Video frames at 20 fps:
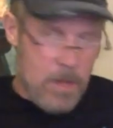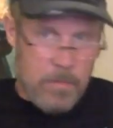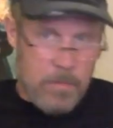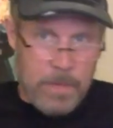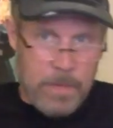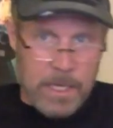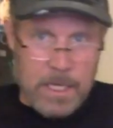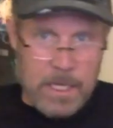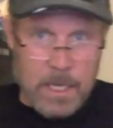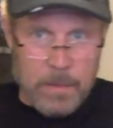
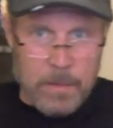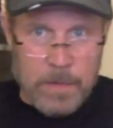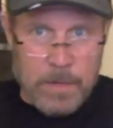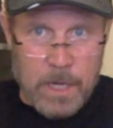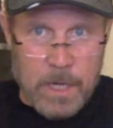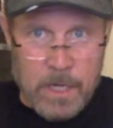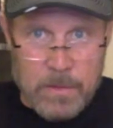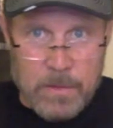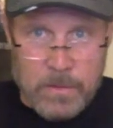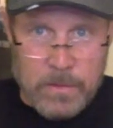been coming
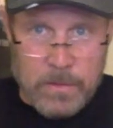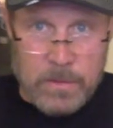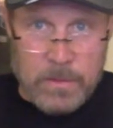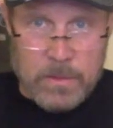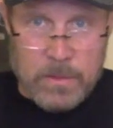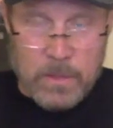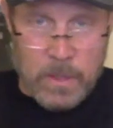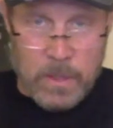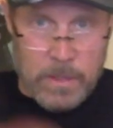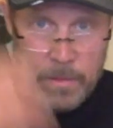on and
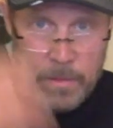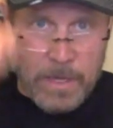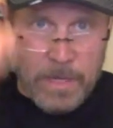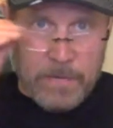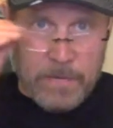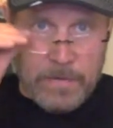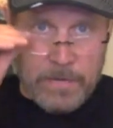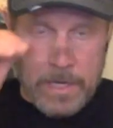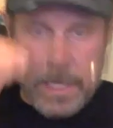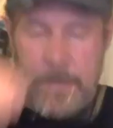joining me
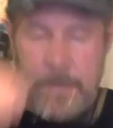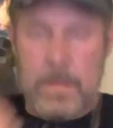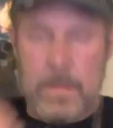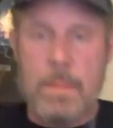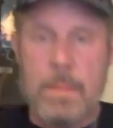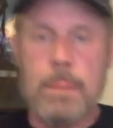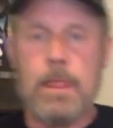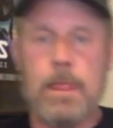every night.